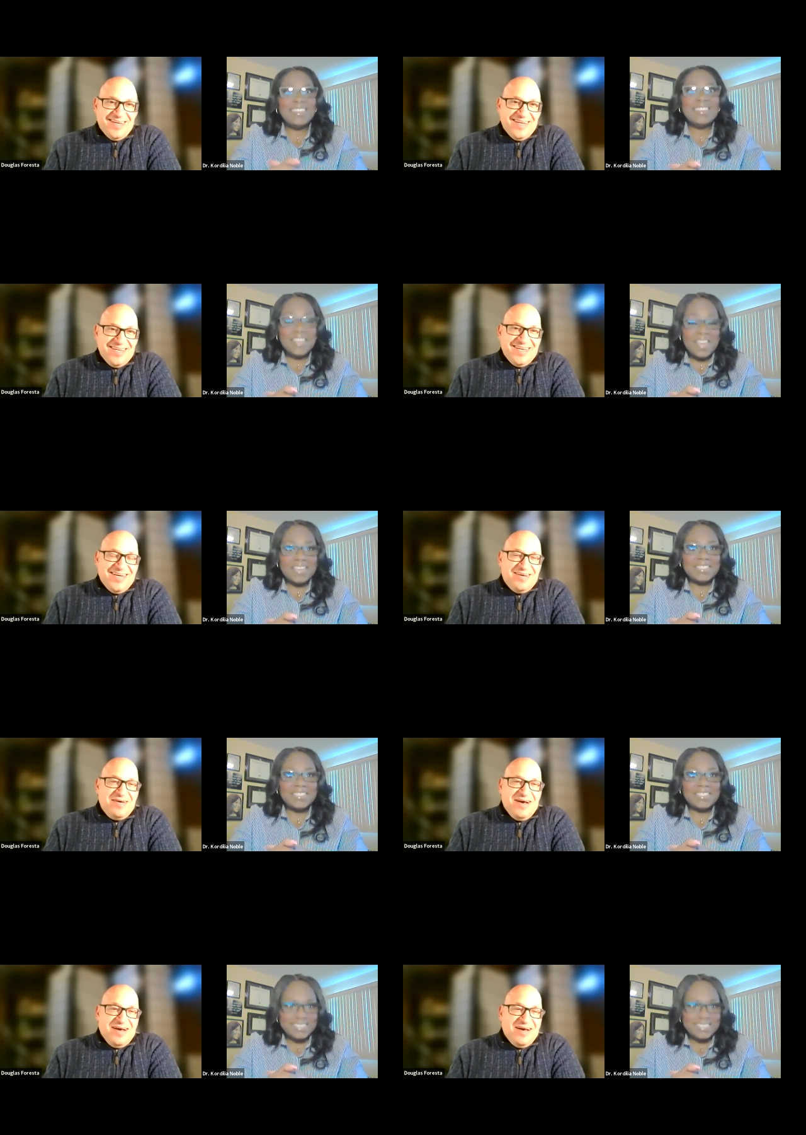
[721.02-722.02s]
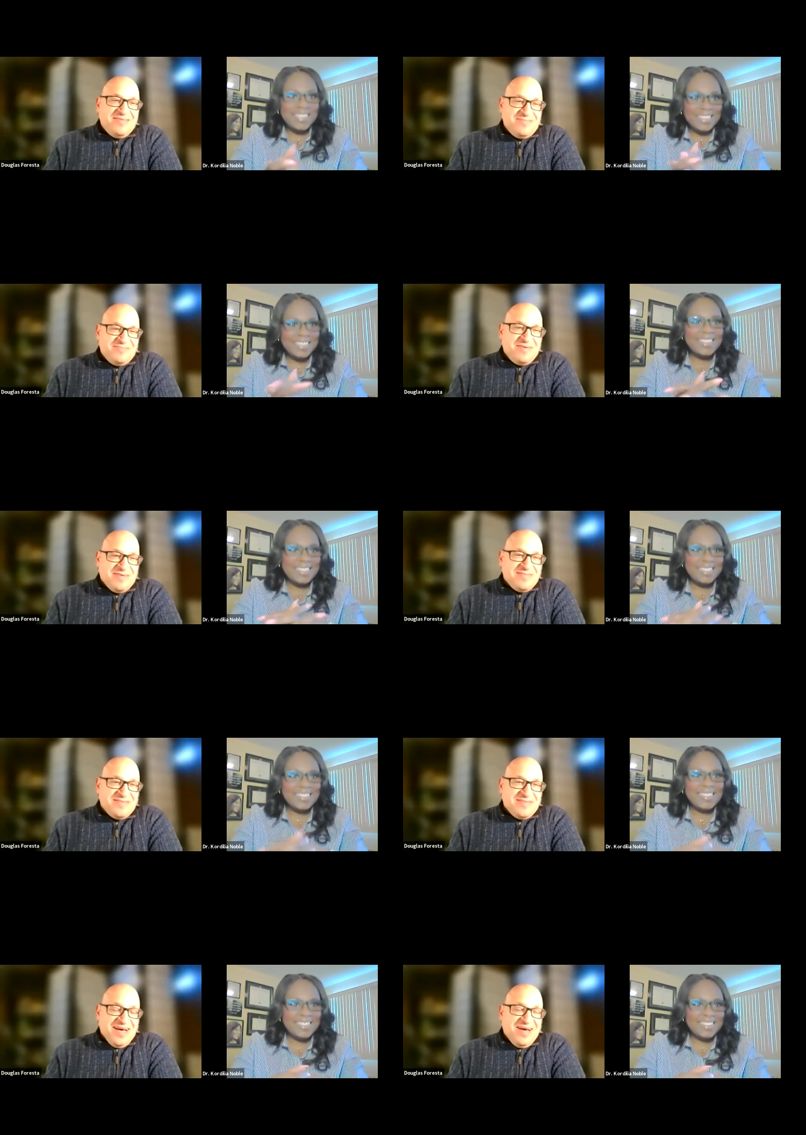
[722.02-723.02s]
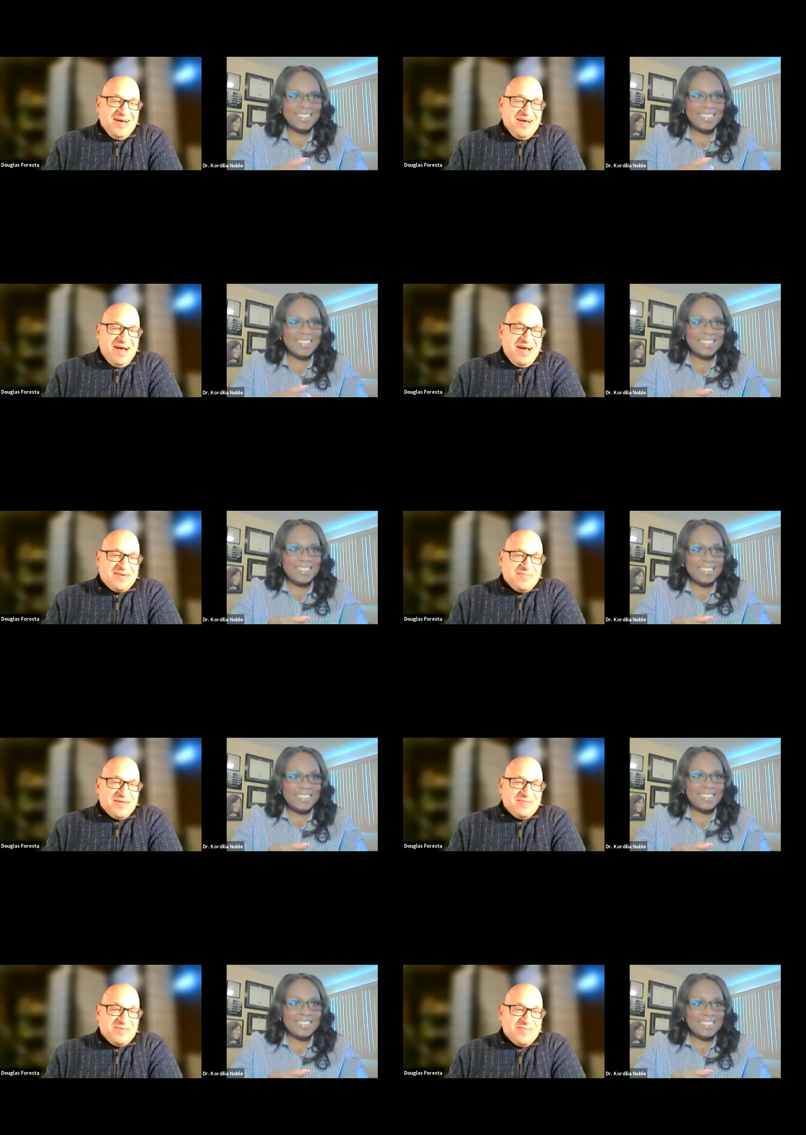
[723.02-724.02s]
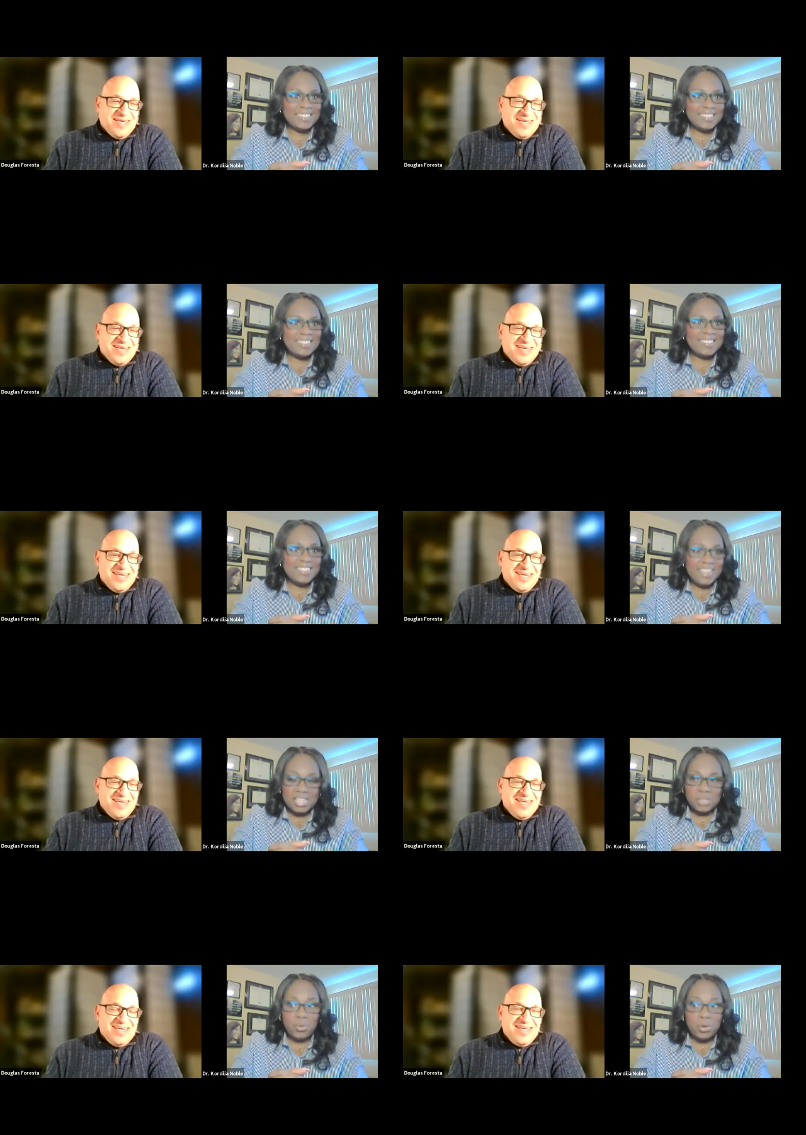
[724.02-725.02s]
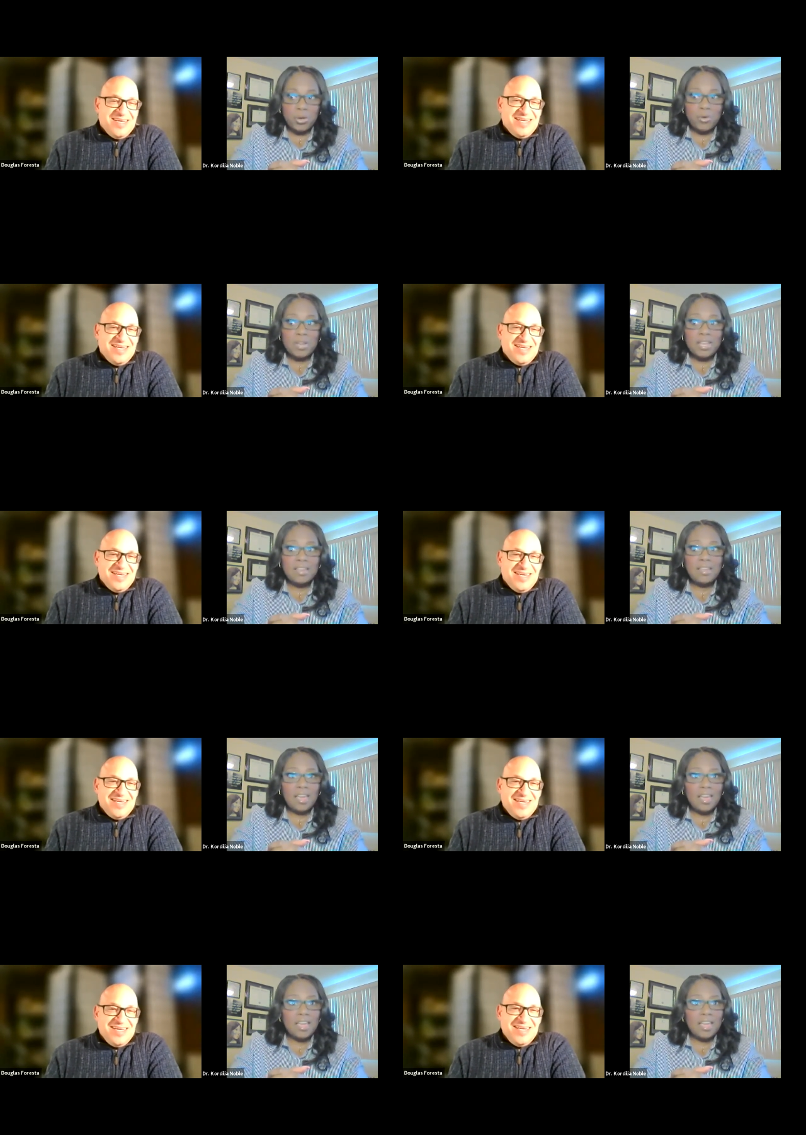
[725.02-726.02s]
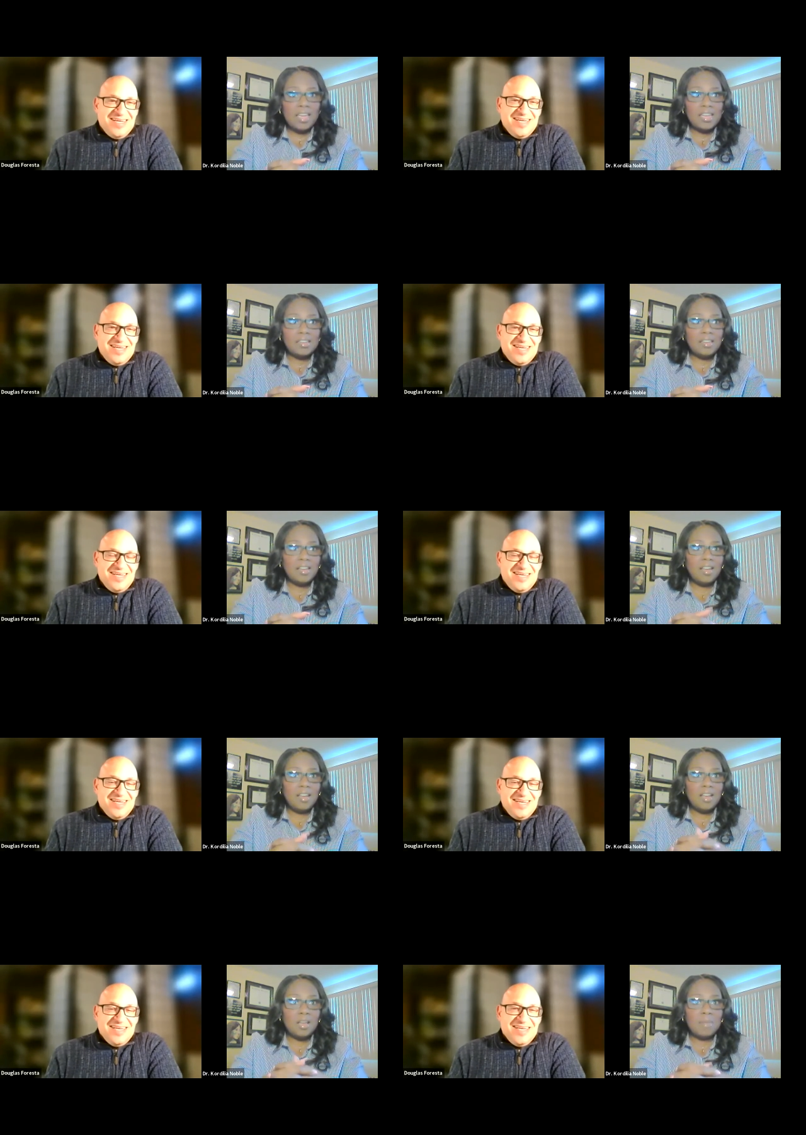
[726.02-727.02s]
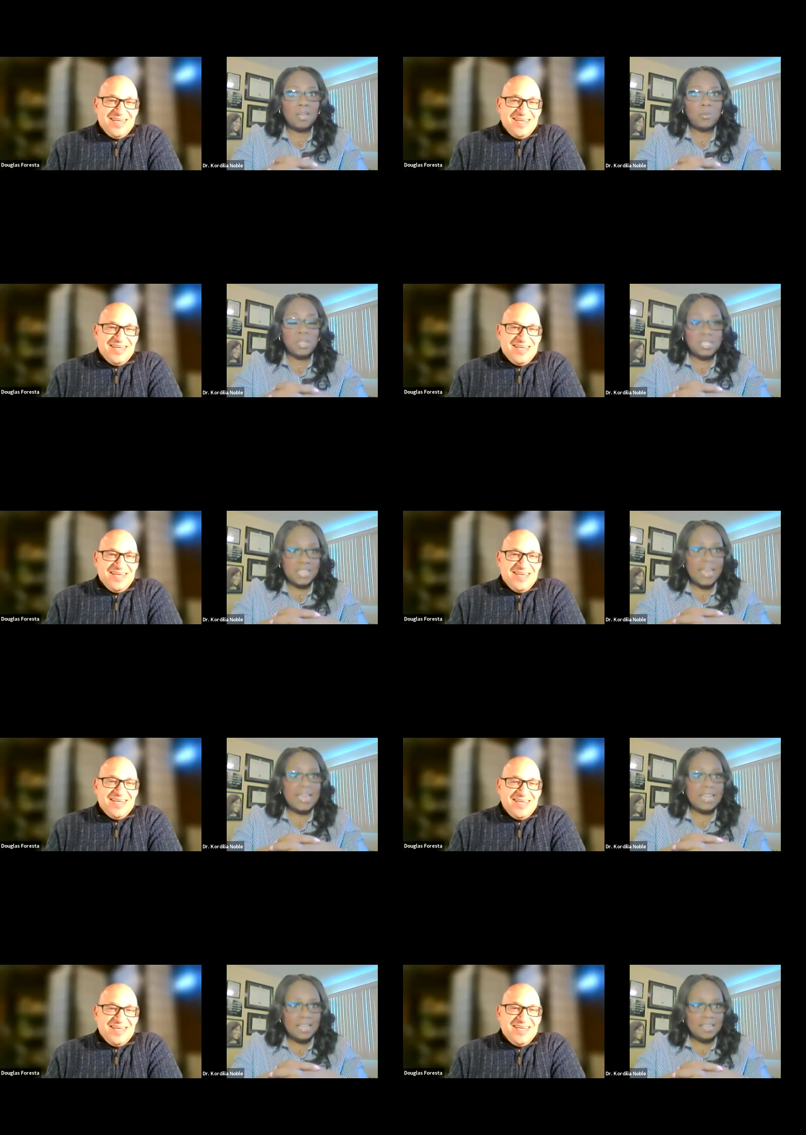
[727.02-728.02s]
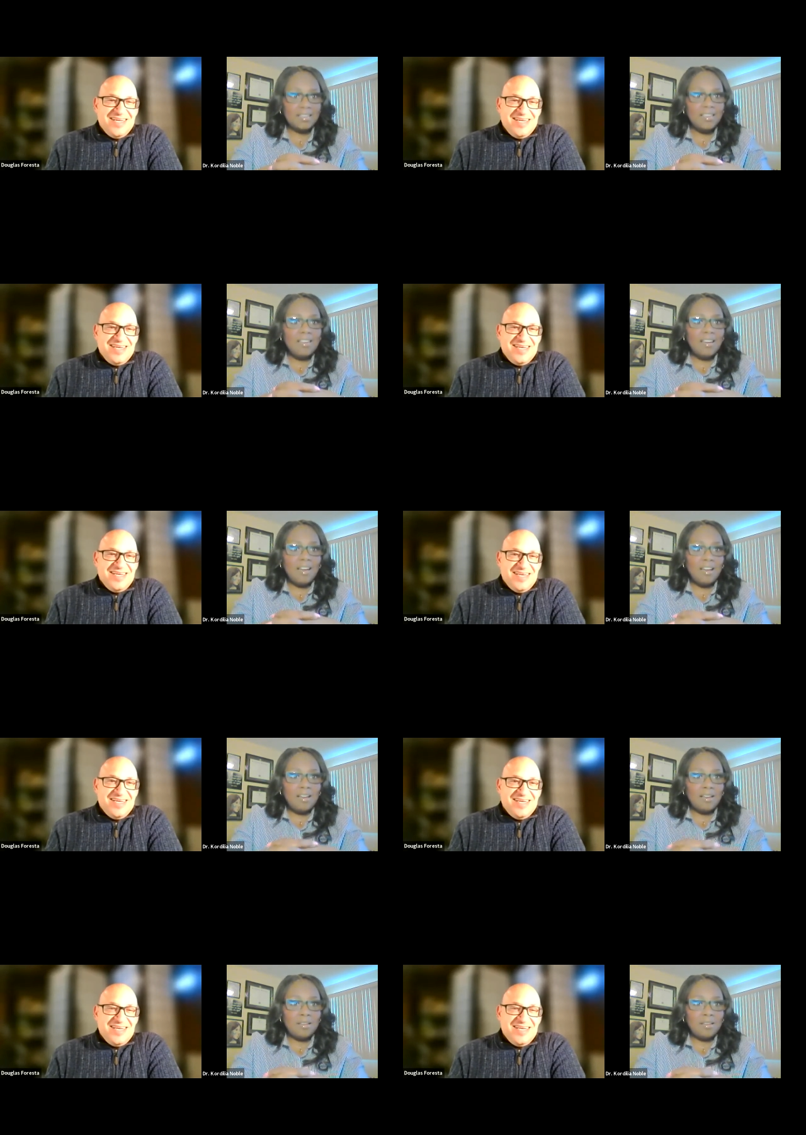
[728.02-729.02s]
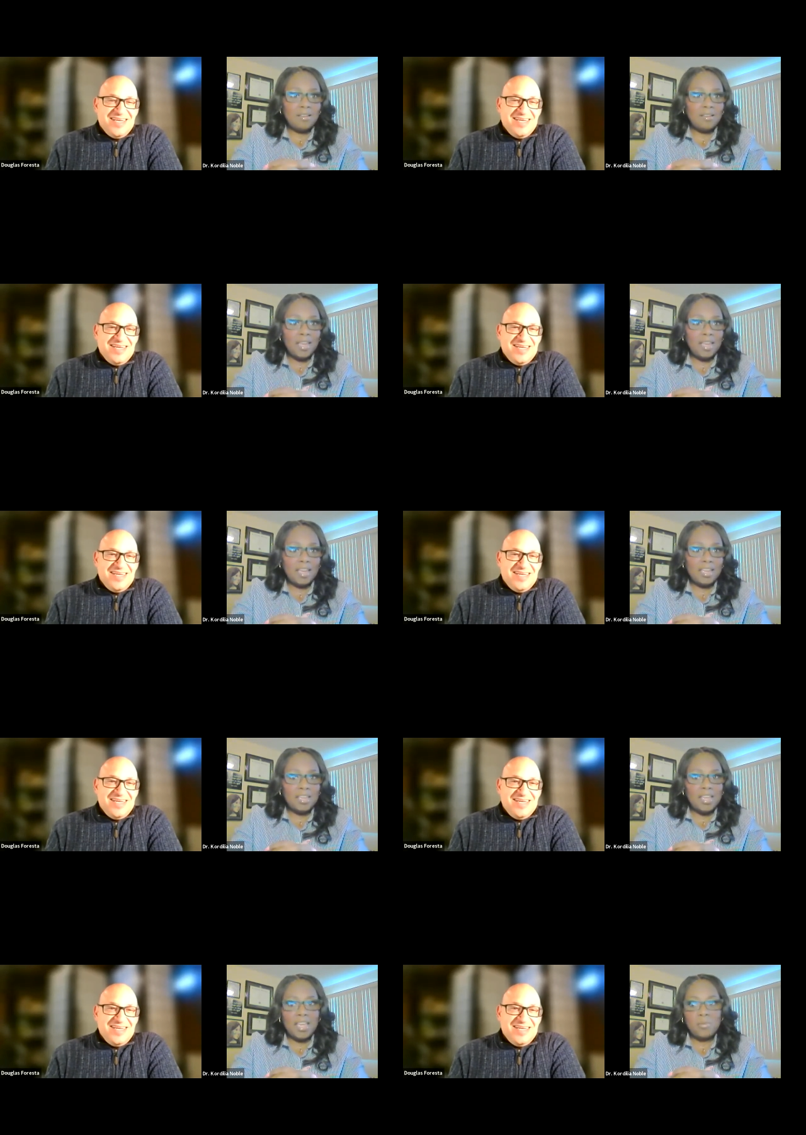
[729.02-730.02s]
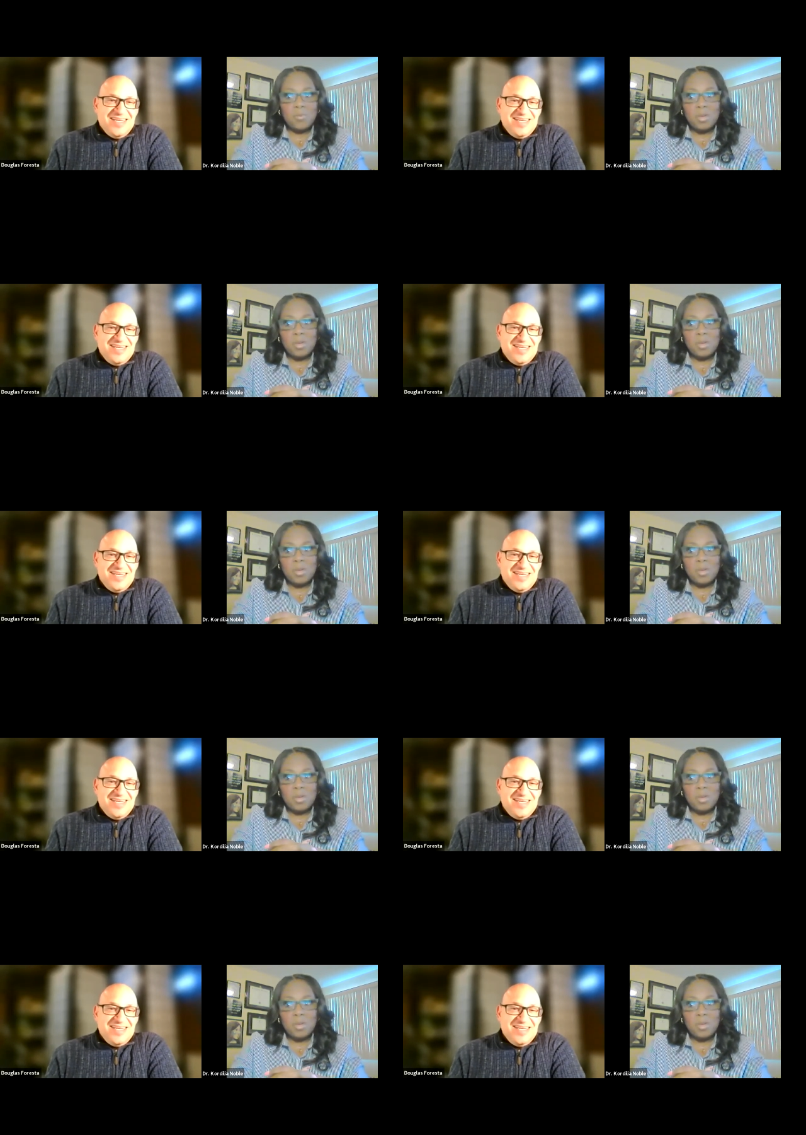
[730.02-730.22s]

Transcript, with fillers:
Speaker 1: yes. uh, women of yeah uh, African American women?
Speaker 2: Yes, recruiting and um, and retaining um, a, a, a,